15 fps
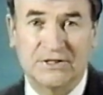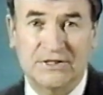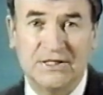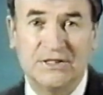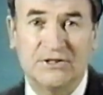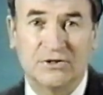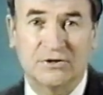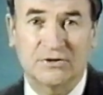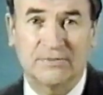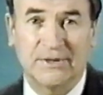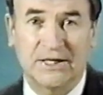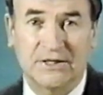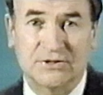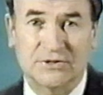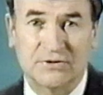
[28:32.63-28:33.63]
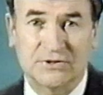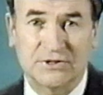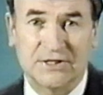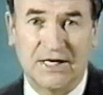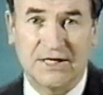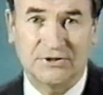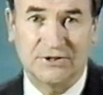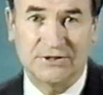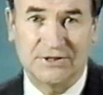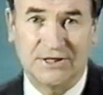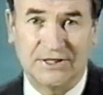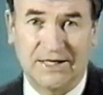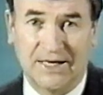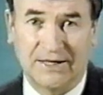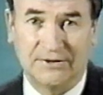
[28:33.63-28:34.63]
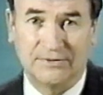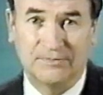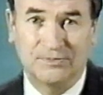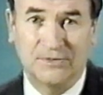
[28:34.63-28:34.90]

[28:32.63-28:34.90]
it's easier to make associations in the end.